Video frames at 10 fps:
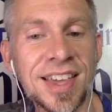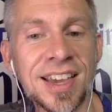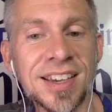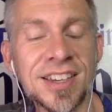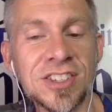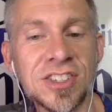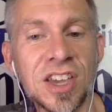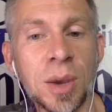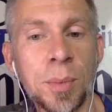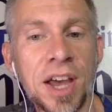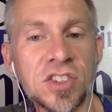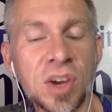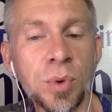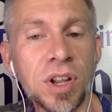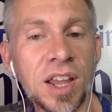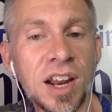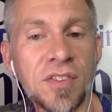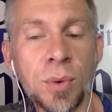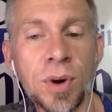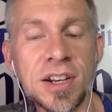Thank you so much. I will let
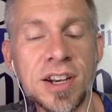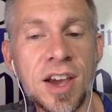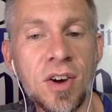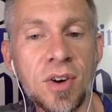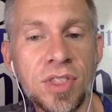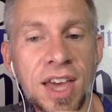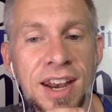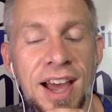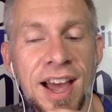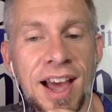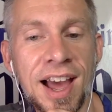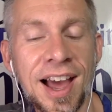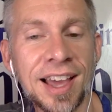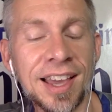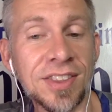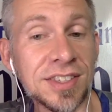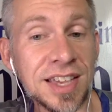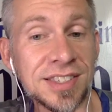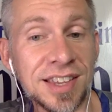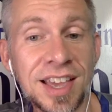everyone know that, again, this
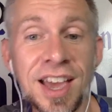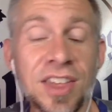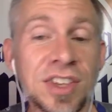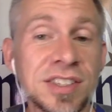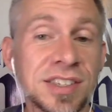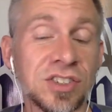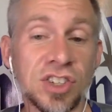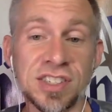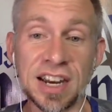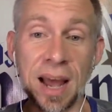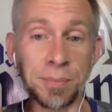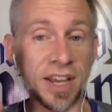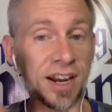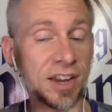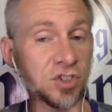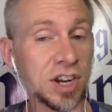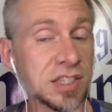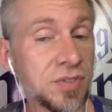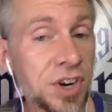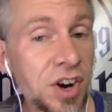just an update on
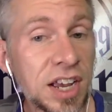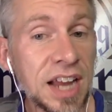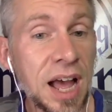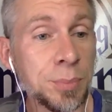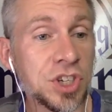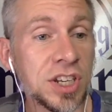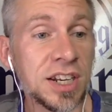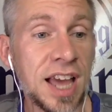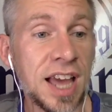Transfiguring Adoption